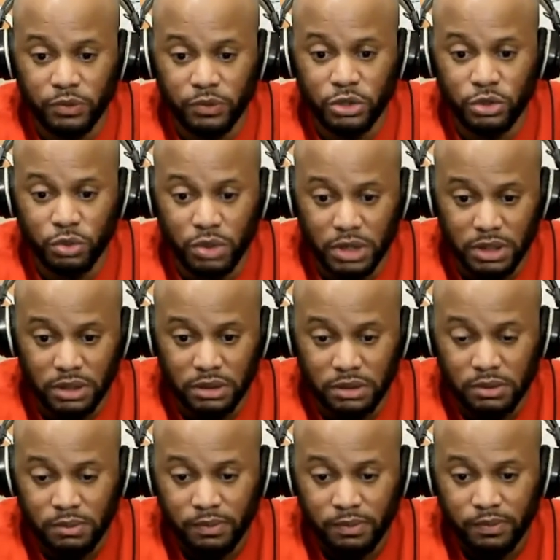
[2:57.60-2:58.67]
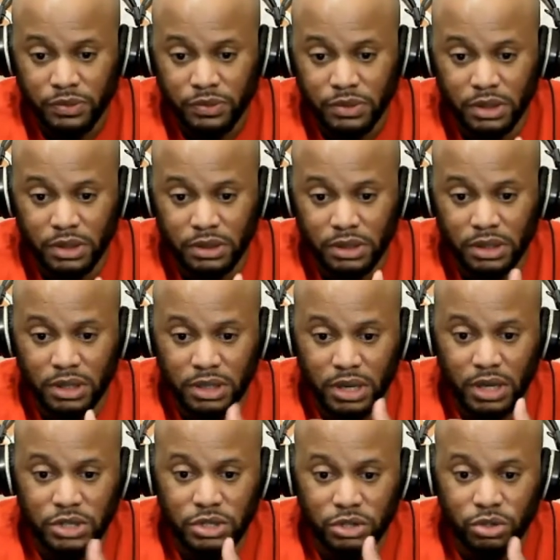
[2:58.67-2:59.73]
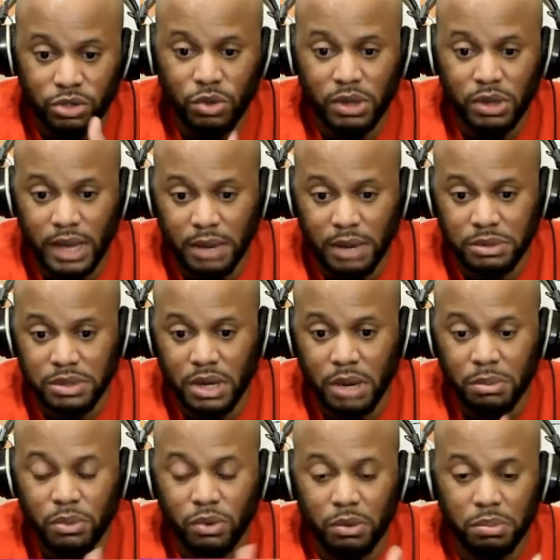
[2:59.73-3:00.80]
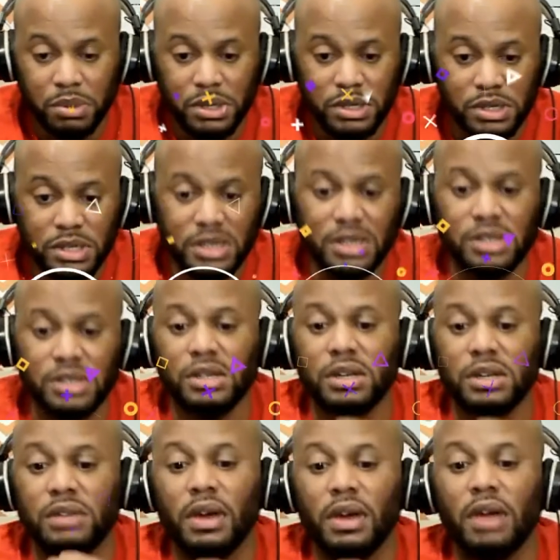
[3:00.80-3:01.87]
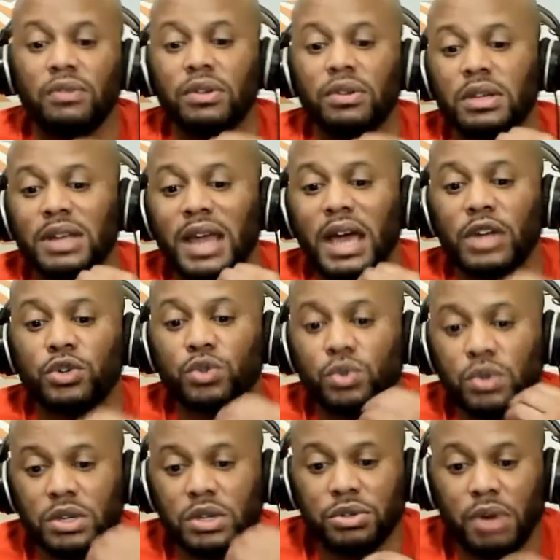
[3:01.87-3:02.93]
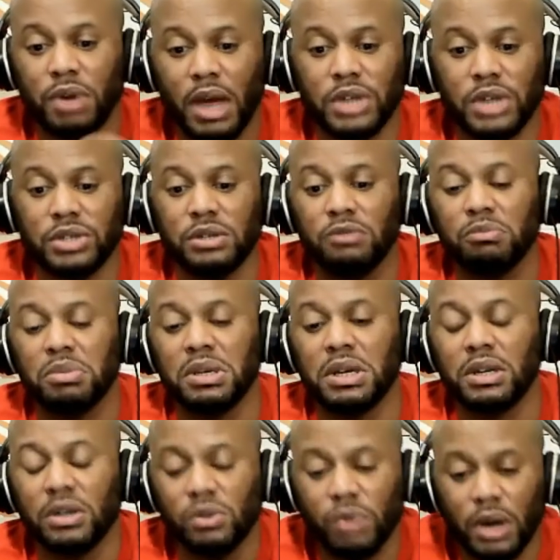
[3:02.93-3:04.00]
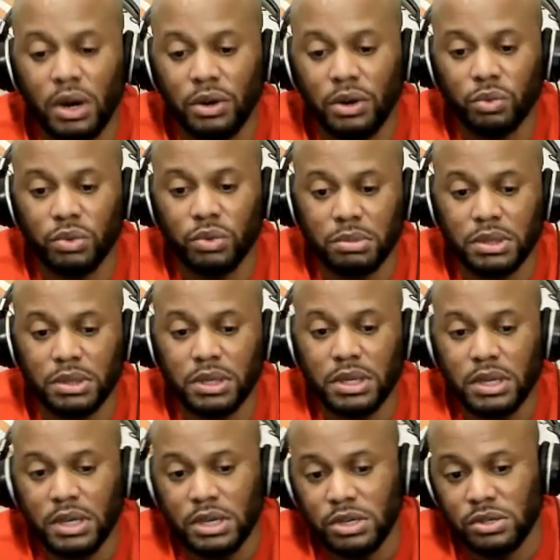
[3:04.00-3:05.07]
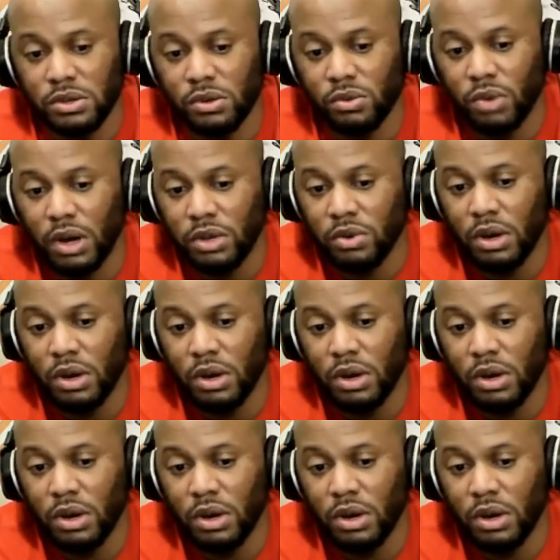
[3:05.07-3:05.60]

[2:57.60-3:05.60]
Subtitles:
you're doing the connection through a laptop or a PC instead of having the natural interaction of being around a woman. So while